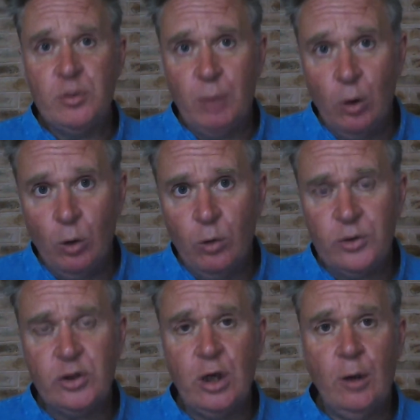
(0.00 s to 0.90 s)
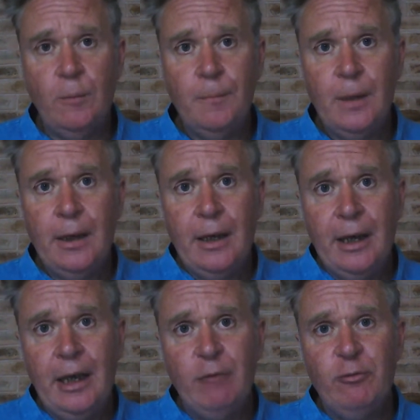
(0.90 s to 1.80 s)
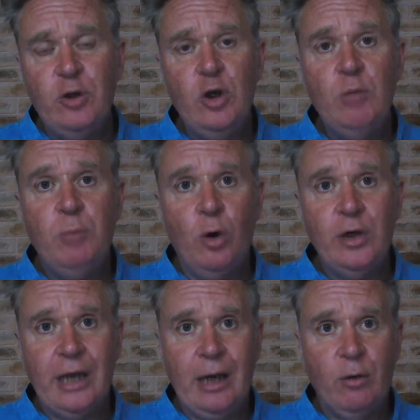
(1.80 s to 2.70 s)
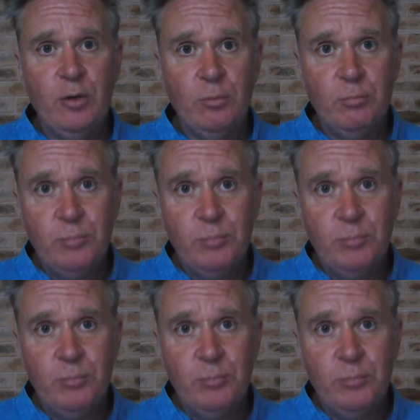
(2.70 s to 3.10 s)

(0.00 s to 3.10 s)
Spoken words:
But also, if you point out that